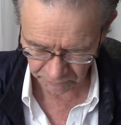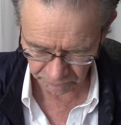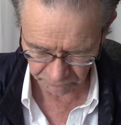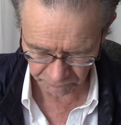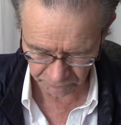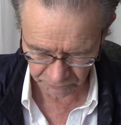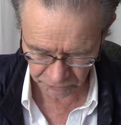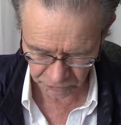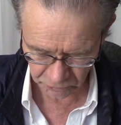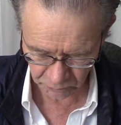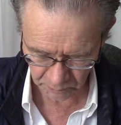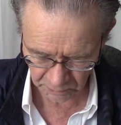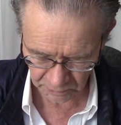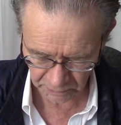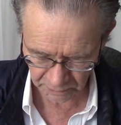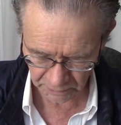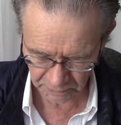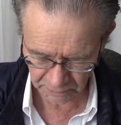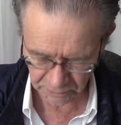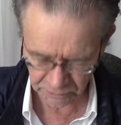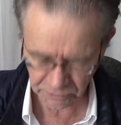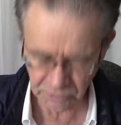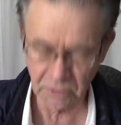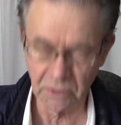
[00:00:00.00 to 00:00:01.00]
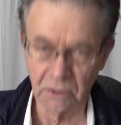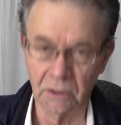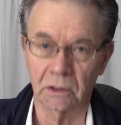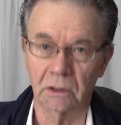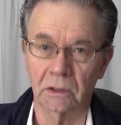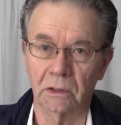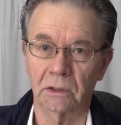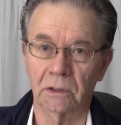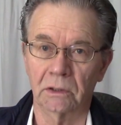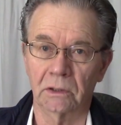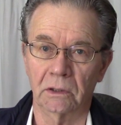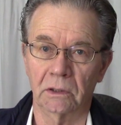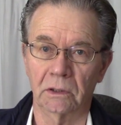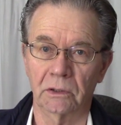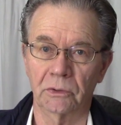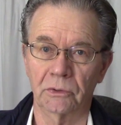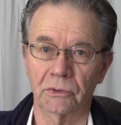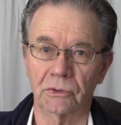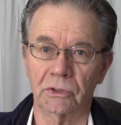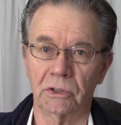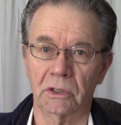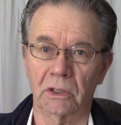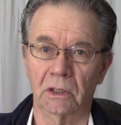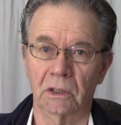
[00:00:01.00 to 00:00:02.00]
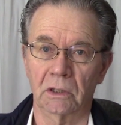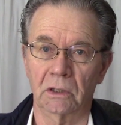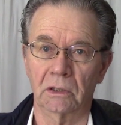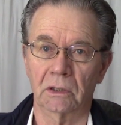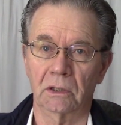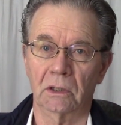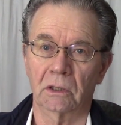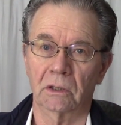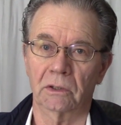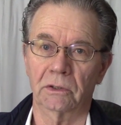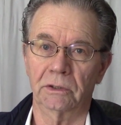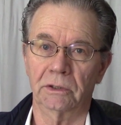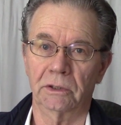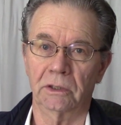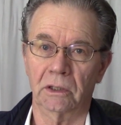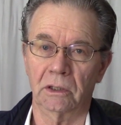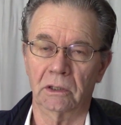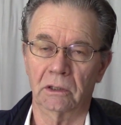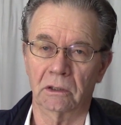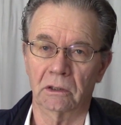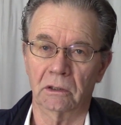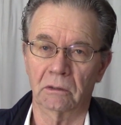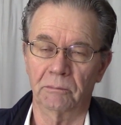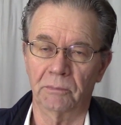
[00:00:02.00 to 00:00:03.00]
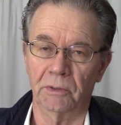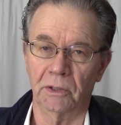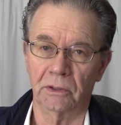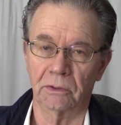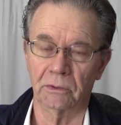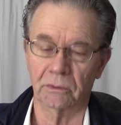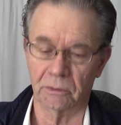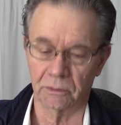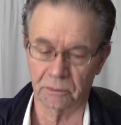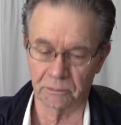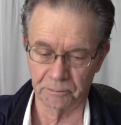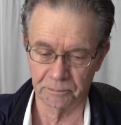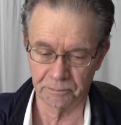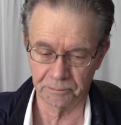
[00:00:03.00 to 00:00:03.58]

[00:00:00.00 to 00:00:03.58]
visualize and understand our data better.